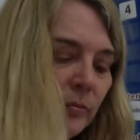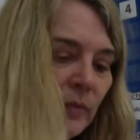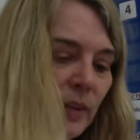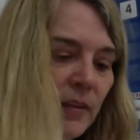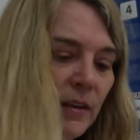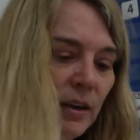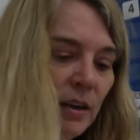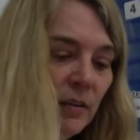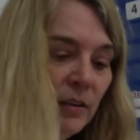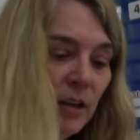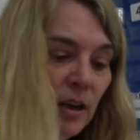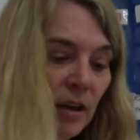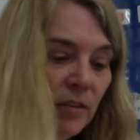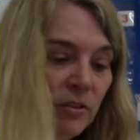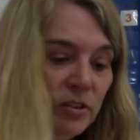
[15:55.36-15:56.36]
And then on the
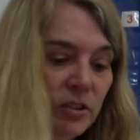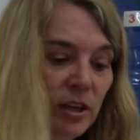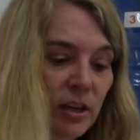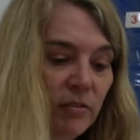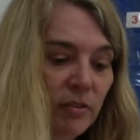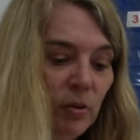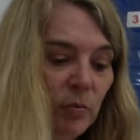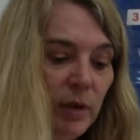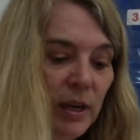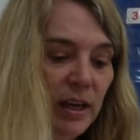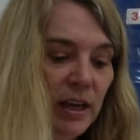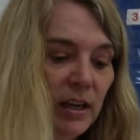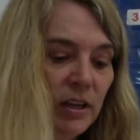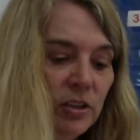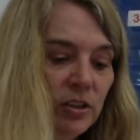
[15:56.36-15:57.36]
other side of your
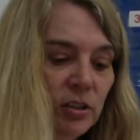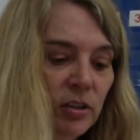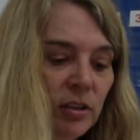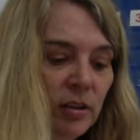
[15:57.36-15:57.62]
page,